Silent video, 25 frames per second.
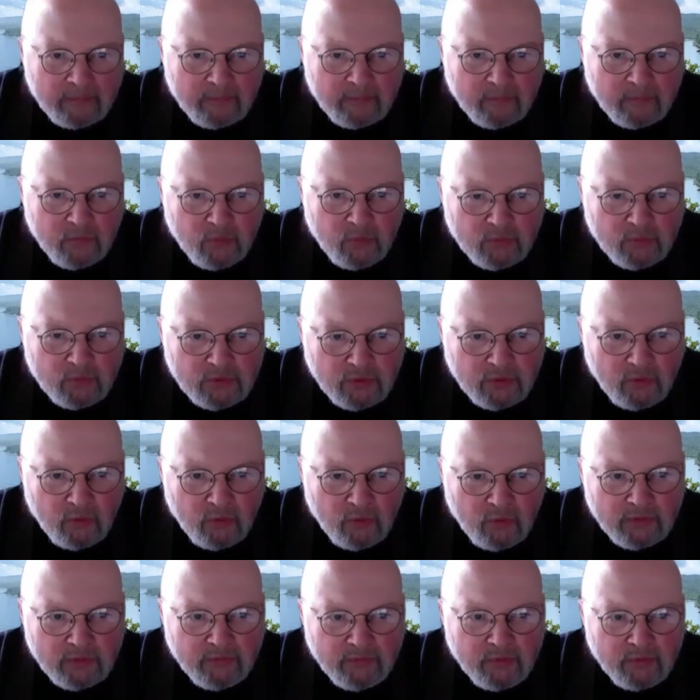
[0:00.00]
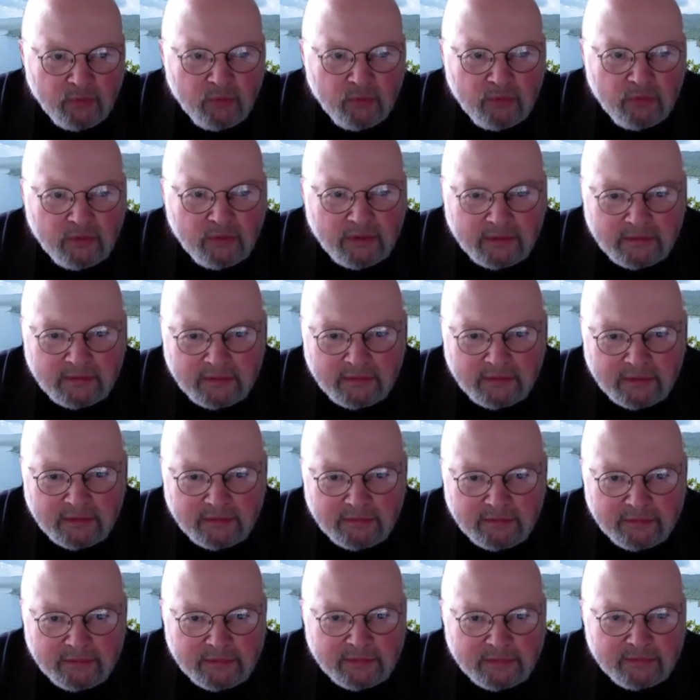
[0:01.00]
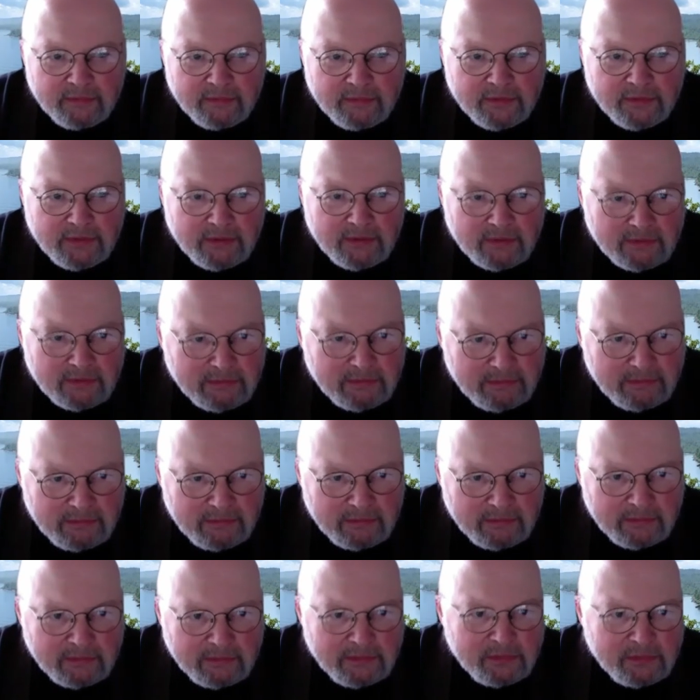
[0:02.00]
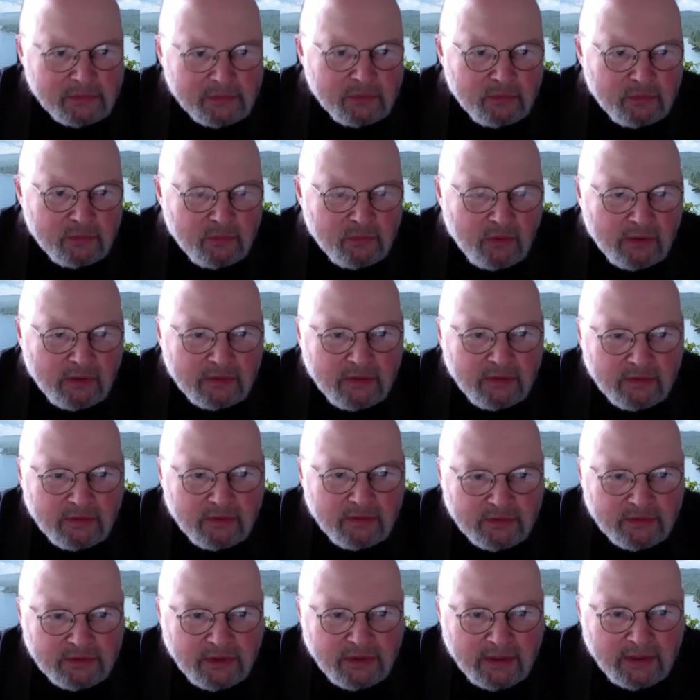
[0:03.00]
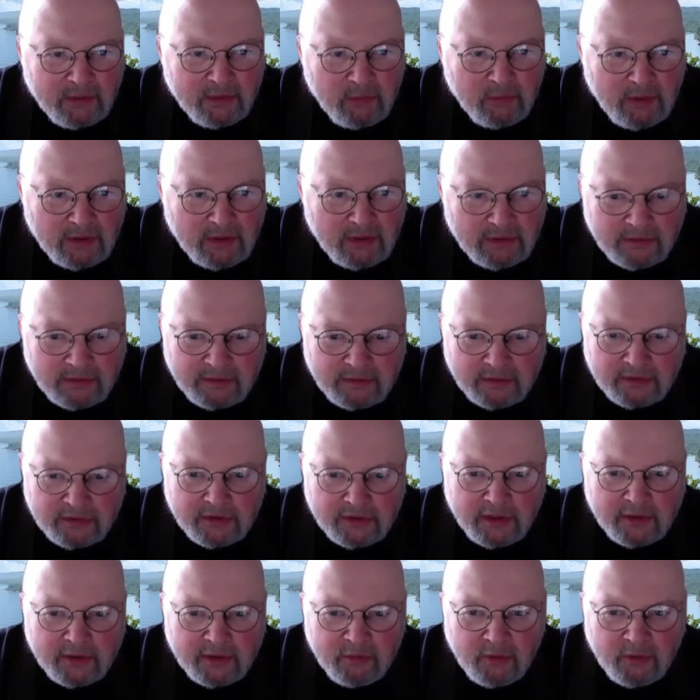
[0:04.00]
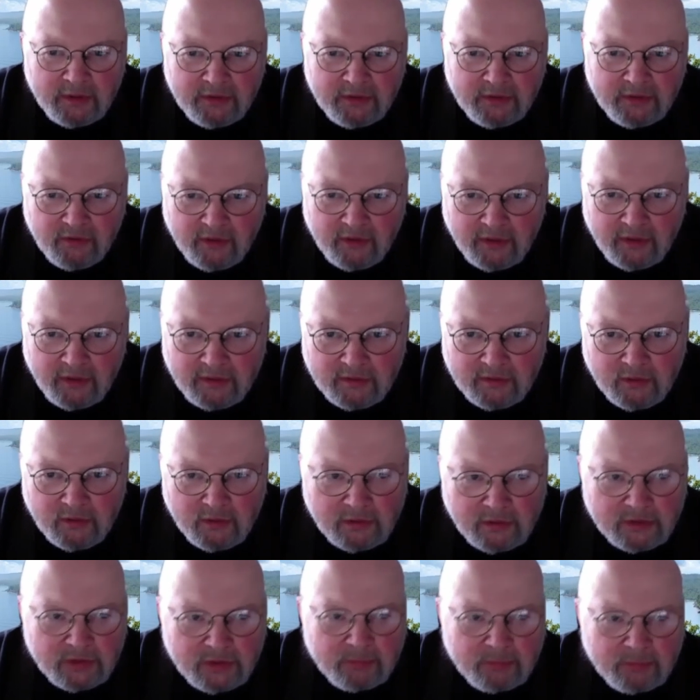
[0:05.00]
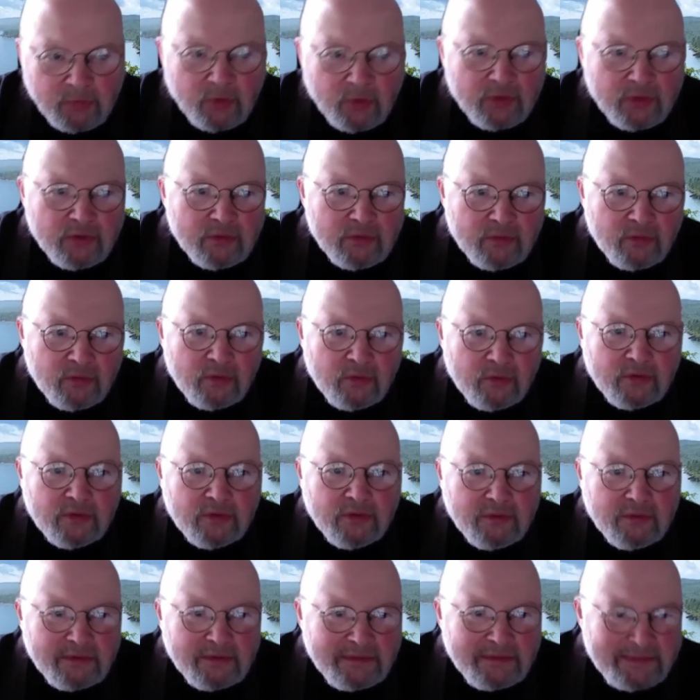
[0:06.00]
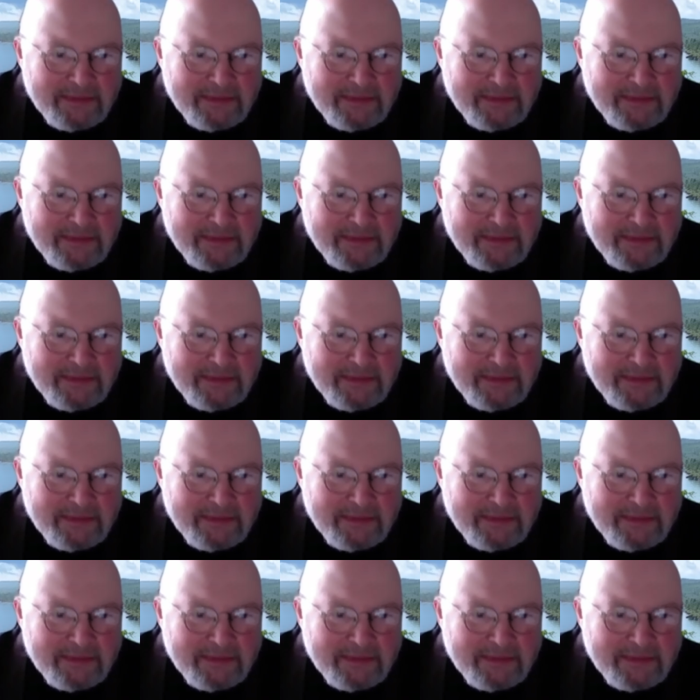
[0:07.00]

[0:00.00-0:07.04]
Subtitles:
Don't you hold a view that if you're going to walk down the sidewalk, that the sidewalk is there, it's going to support you and hold you?